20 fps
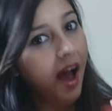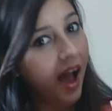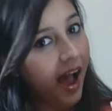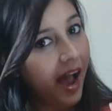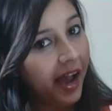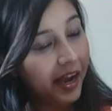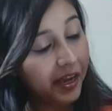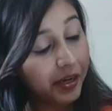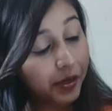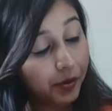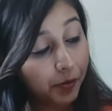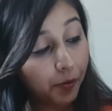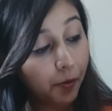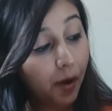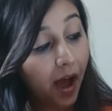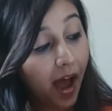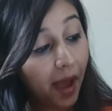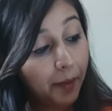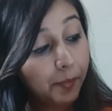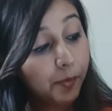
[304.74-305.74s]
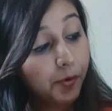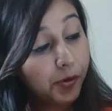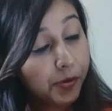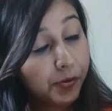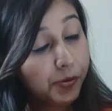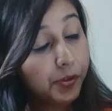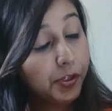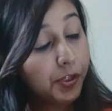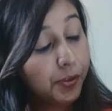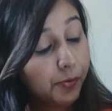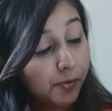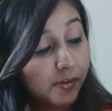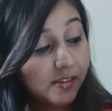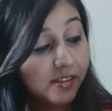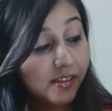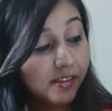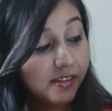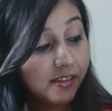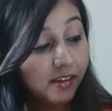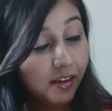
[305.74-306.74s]
I I know I'm going to use
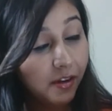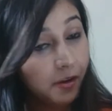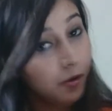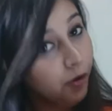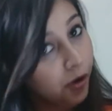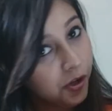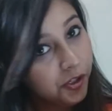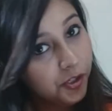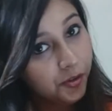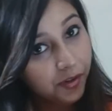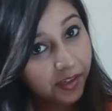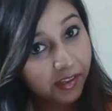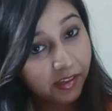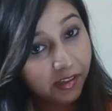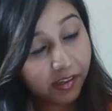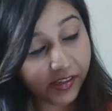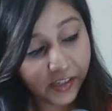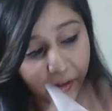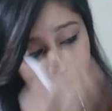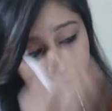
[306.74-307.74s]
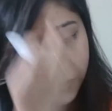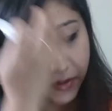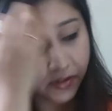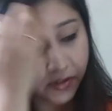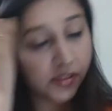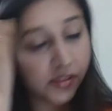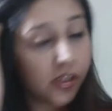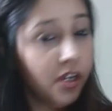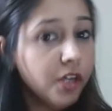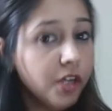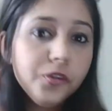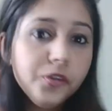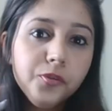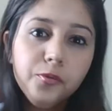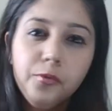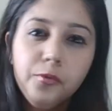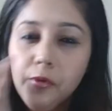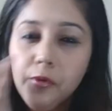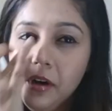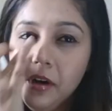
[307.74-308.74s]
this a lot during the summers
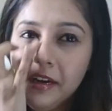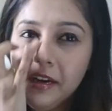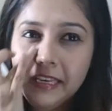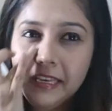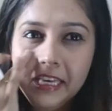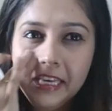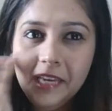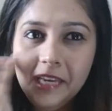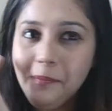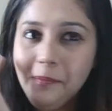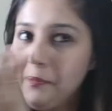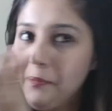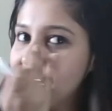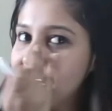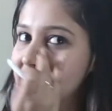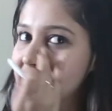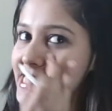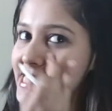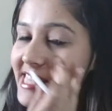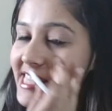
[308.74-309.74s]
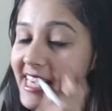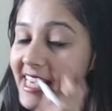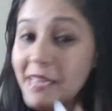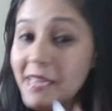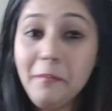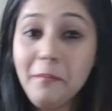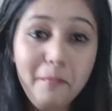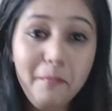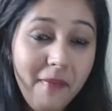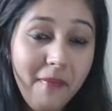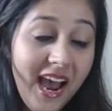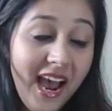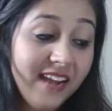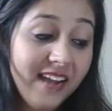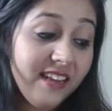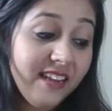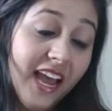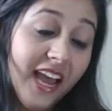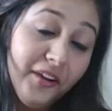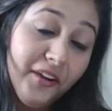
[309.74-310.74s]
to keep the skin
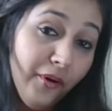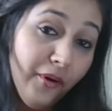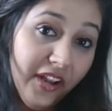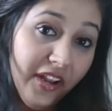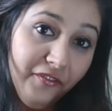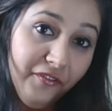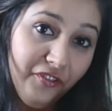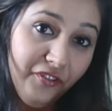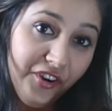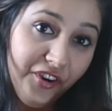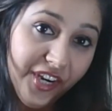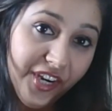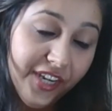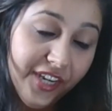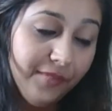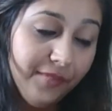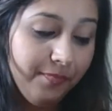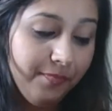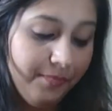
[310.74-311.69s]
matte and oil free.